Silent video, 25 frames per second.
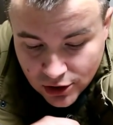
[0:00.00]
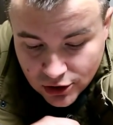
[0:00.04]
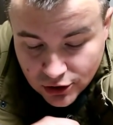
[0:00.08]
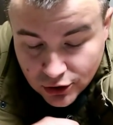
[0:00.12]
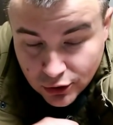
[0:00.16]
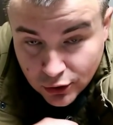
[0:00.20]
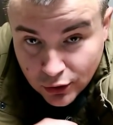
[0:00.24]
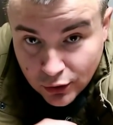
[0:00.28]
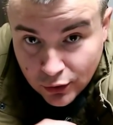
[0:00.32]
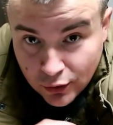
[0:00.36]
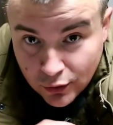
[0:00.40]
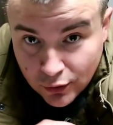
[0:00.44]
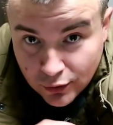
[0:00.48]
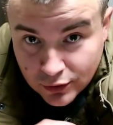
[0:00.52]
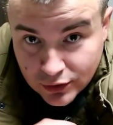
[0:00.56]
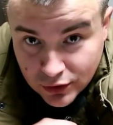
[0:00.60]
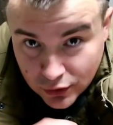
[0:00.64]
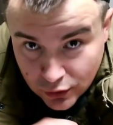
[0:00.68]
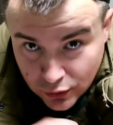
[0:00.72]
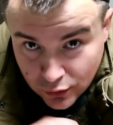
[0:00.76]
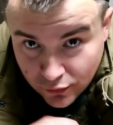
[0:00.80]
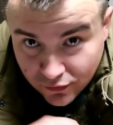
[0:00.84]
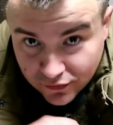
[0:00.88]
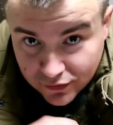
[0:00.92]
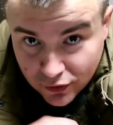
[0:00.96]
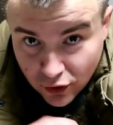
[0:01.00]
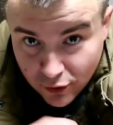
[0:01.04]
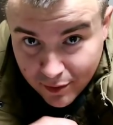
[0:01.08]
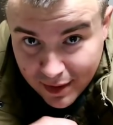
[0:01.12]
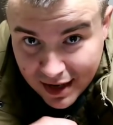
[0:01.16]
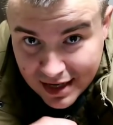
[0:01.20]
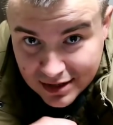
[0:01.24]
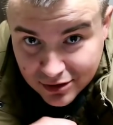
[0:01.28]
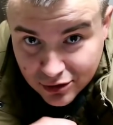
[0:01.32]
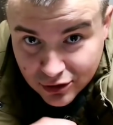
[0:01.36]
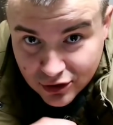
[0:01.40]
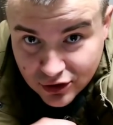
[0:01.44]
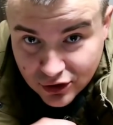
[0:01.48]
to two
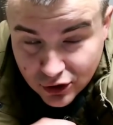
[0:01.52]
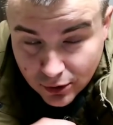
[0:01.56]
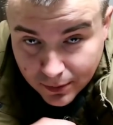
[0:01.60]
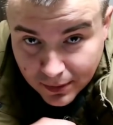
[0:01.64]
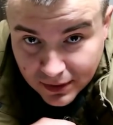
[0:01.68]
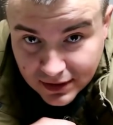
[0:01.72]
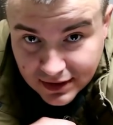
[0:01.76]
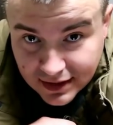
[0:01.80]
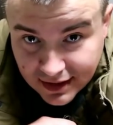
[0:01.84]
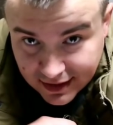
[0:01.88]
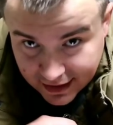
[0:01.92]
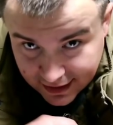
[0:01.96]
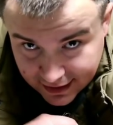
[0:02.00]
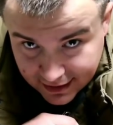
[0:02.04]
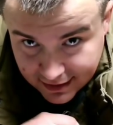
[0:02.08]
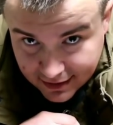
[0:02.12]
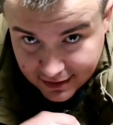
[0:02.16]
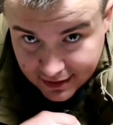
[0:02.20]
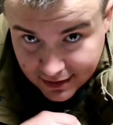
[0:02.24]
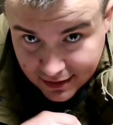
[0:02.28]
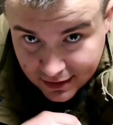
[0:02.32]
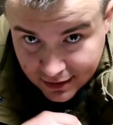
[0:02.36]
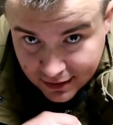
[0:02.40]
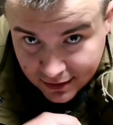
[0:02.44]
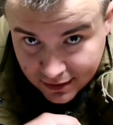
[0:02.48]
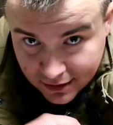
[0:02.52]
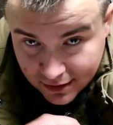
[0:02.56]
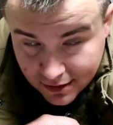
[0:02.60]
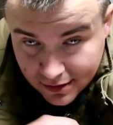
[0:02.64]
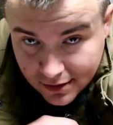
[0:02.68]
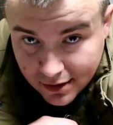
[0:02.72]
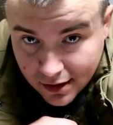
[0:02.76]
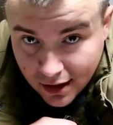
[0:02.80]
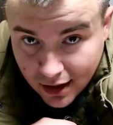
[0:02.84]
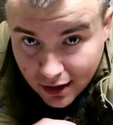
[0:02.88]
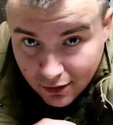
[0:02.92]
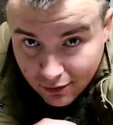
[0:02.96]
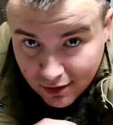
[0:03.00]
Flowmaster Super 10s,
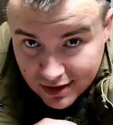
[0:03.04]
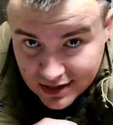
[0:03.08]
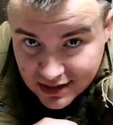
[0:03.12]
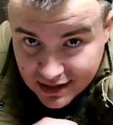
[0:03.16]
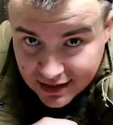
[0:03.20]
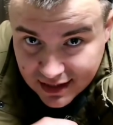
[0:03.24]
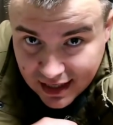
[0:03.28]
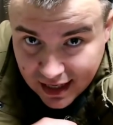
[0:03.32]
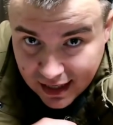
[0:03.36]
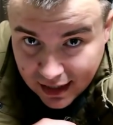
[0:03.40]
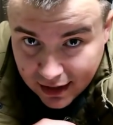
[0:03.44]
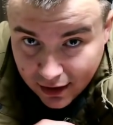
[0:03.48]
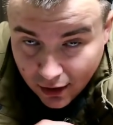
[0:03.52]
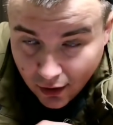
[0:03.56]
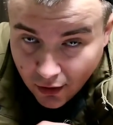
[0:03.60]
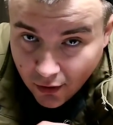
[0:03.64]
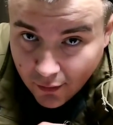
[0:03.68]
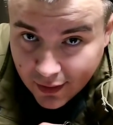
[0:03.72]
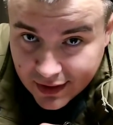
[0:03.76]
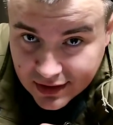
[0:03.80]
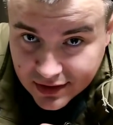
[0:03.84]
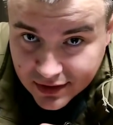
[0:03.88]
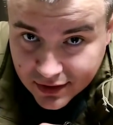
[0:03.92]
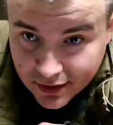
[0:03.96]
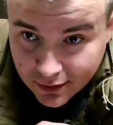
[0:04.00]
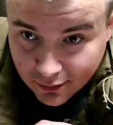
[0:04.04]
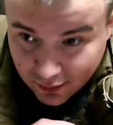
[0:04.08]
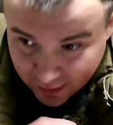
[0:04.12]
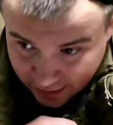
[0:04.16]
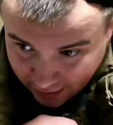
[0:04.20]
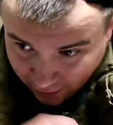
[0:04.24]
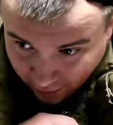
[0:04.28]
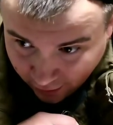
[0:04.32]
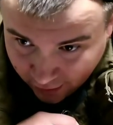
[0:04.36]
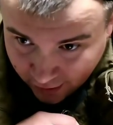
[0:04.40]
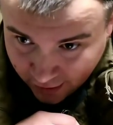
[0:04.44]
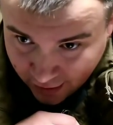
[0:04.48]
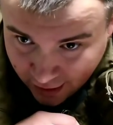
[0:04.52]
non-resonated all the way to the
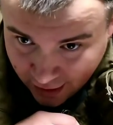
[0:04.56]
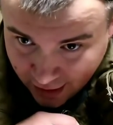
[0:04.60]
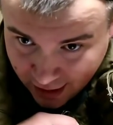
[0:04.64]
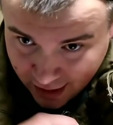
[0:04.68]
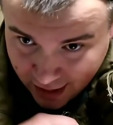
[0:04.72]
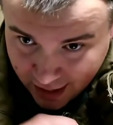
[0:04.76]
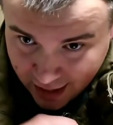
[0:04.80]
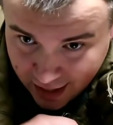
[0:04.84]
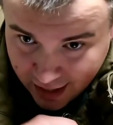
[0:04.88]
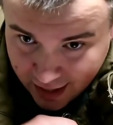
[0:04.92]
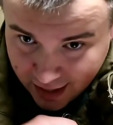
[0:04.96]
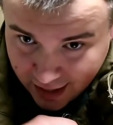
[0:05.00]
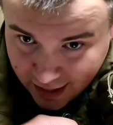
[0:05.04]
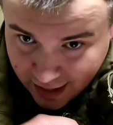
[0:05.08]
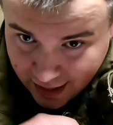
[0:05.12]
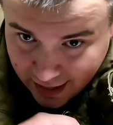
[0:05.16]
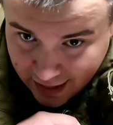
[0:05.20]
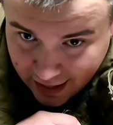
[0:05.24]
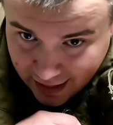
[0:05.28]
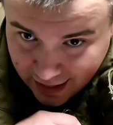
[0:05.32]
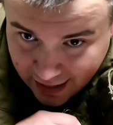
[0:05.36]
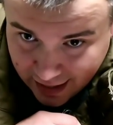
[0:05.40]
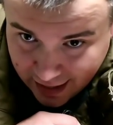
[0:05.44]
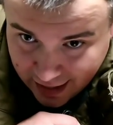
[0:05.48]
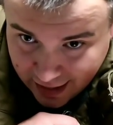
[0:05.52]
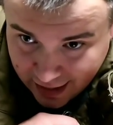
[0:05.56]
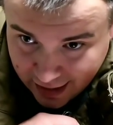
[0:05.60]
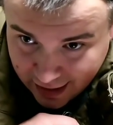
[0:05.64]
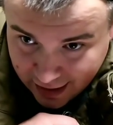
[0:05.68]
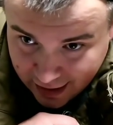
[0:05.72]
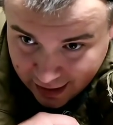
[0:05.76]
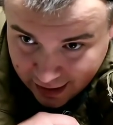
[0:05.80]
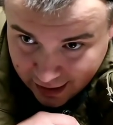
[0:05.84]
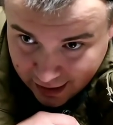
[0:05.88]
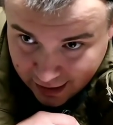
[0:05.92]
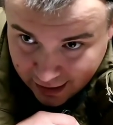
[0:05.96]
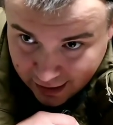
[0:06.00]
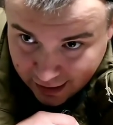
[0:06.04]
rear.
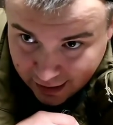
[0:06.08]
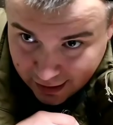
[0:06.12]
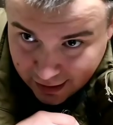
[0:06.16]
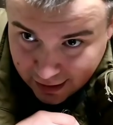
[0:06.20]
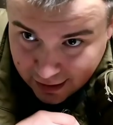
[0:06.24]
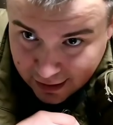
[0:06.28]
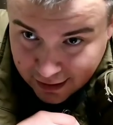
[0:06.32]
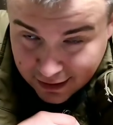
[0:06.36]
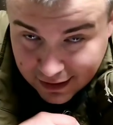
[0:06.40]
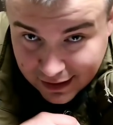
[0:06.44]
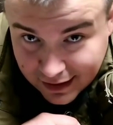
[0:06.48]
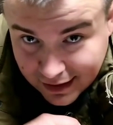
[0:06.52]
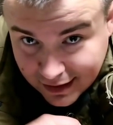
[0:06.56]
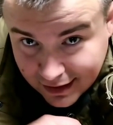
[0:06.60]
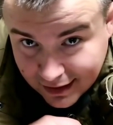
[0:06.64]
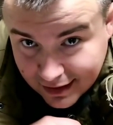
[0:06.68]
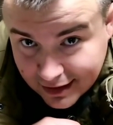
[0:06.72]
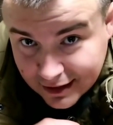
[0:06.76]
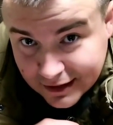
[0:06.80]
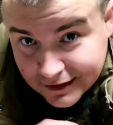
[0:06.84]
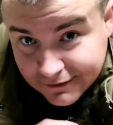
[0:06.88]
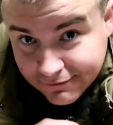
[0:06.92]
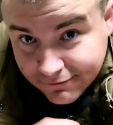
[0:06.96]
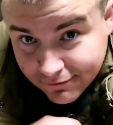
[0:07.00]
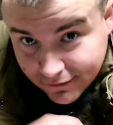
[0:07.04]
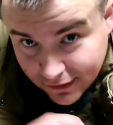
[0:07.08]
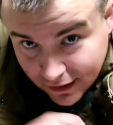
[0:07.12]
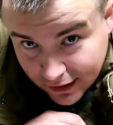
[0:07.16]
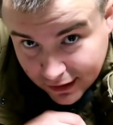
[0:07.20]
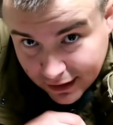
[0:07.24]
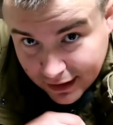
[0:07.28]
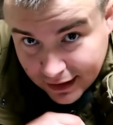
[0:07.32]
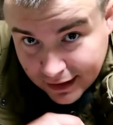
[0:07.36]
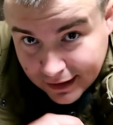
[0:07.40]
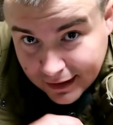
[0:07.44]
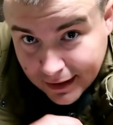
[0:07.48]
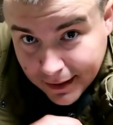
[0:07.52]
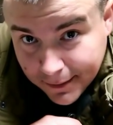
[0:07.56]
And it is
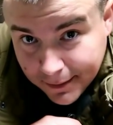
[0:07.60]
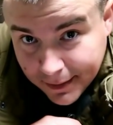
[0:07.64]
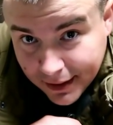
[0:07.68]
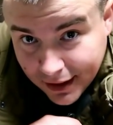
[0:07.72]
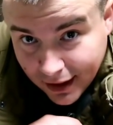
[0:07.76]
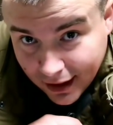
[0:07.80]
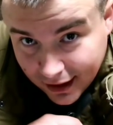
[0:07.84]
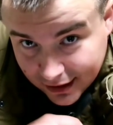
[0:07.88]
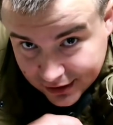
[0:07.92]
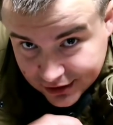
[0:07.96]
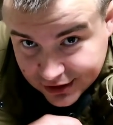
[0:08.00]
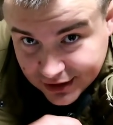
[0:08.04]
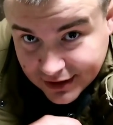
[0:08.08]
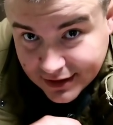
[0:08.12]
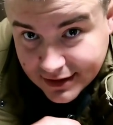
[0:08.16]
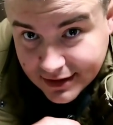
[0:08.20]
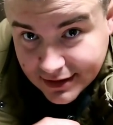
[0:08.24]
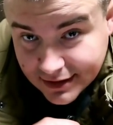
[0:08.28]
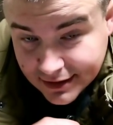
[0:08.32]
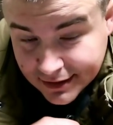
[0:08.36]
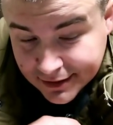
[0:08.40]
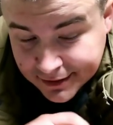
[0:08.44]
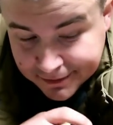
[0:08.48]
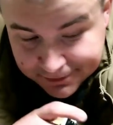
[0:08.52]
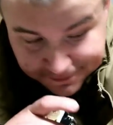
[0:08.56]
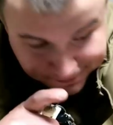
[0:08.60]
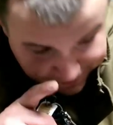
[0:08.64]
fucking obnoxious.